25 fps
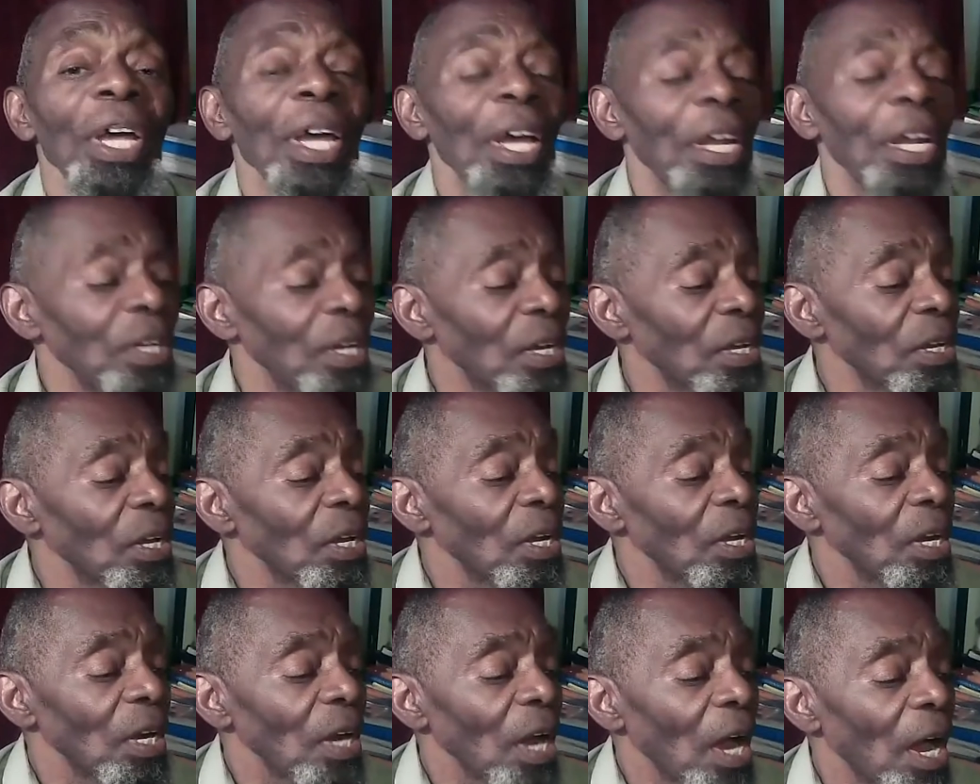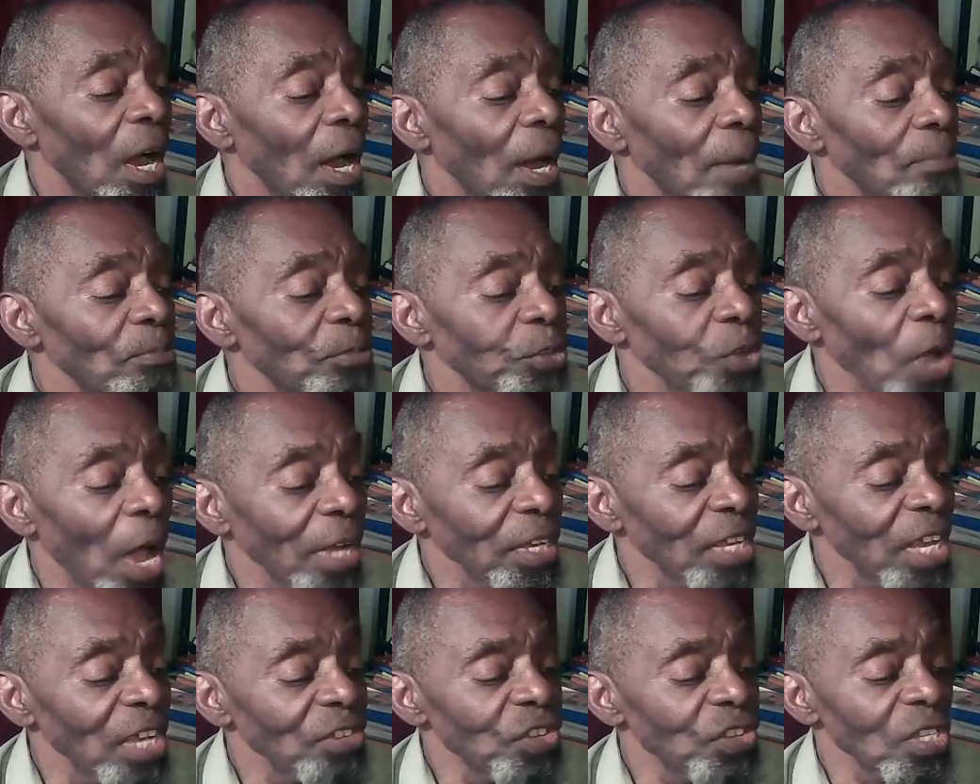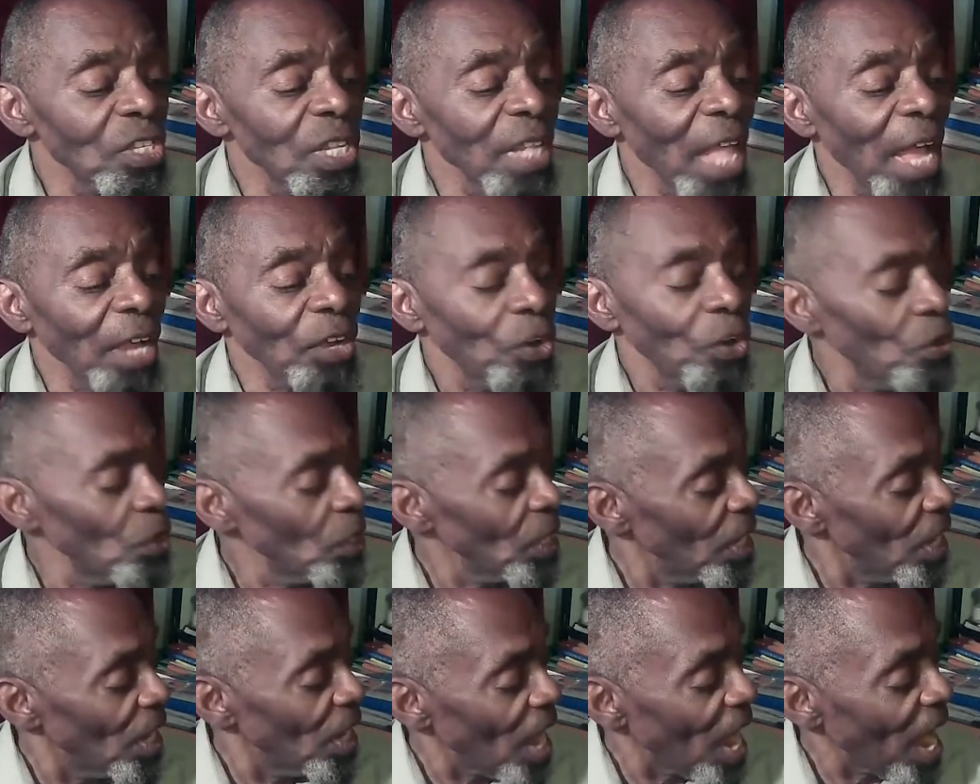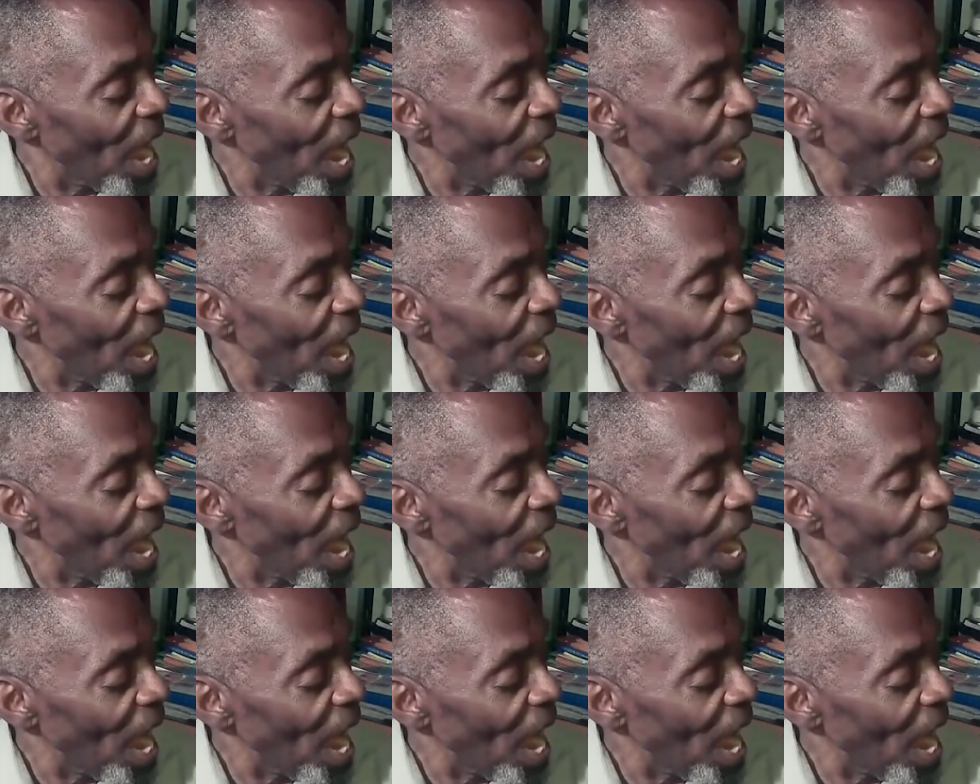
that. So I guess it's like only an